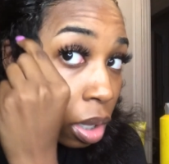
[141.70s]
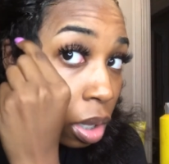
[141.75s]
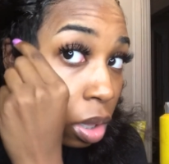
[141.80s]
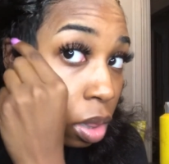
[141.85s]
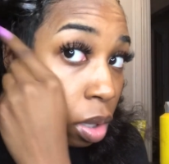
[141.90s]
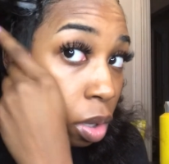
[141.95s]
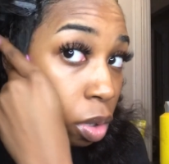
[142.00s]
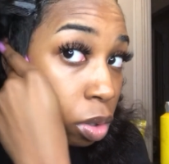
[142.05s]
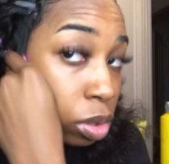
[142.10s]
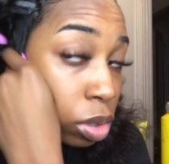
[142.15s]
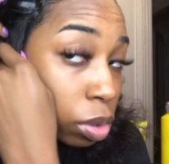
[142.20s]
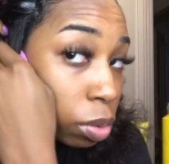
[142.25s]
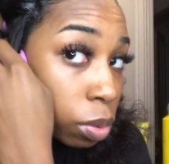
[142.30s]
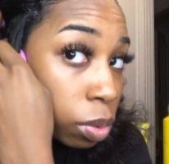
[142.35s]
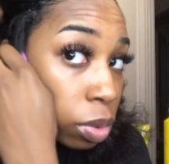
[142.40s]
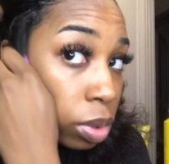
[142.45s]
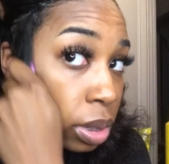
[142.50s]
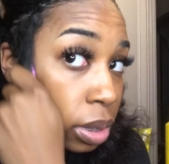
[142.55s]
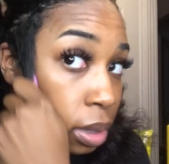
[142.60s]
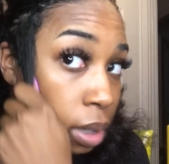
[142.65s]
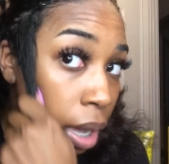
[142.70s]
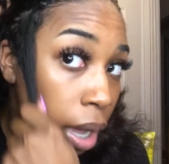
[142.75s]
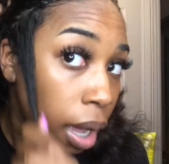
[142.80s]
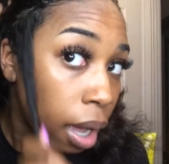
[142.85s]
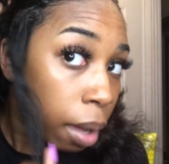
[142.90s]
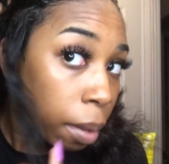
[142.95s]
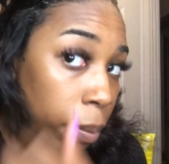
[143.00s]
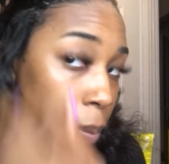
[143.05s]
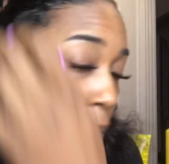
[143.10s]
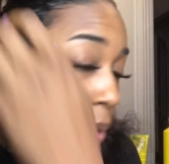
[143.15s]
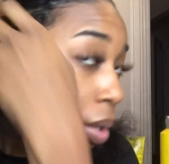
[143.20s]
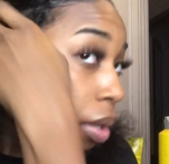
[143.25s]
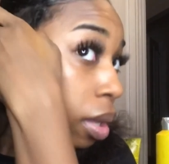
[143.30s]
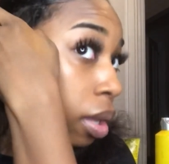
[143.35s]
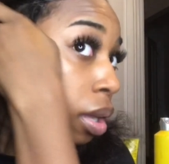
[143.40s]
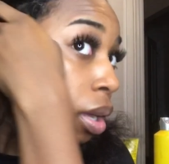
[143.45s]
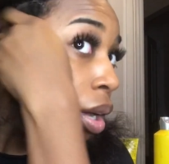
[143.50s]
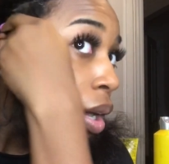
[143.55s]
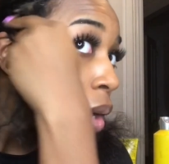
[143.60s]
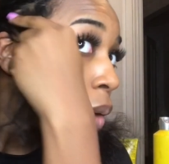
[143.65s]
closure will stop.
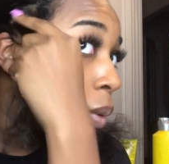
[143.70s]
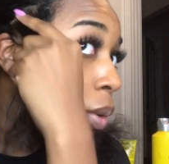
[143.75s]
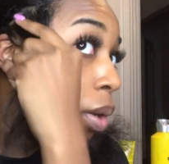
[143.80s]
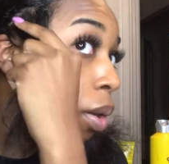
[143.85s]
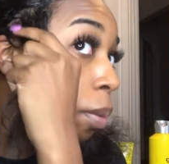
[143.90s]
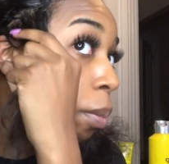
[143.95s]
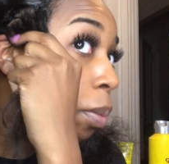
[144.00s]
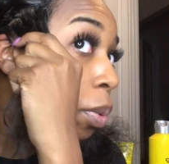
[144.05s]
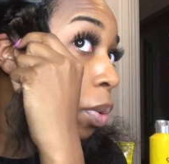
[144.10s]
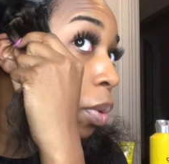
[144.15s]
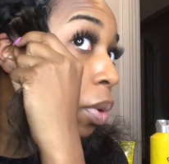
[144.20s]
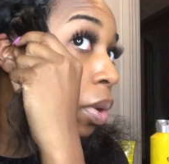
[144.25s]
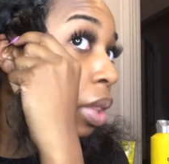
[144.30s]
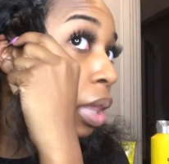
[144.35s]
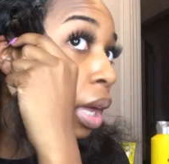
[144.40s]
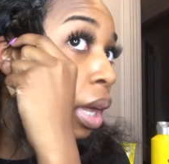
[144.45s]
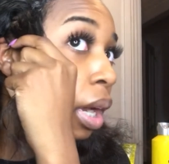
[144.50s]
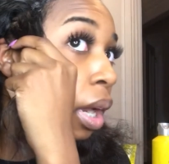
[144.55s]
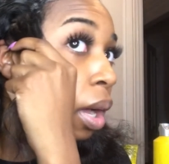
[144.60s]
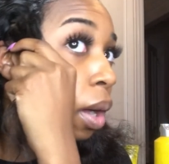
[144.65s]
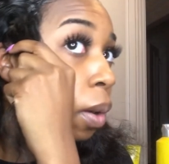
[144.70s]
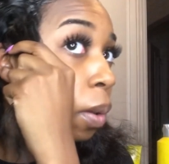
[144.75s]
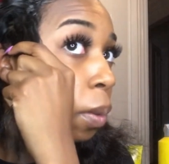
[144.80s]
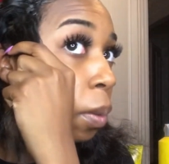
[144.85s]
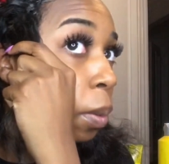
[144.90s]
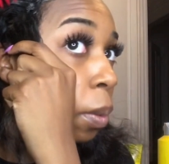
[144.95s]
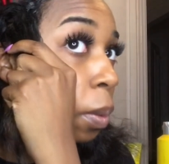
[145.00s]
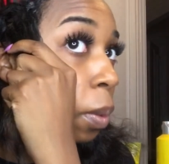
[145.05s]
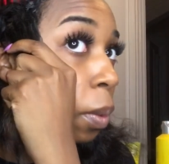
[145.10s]
We're going to pull that out.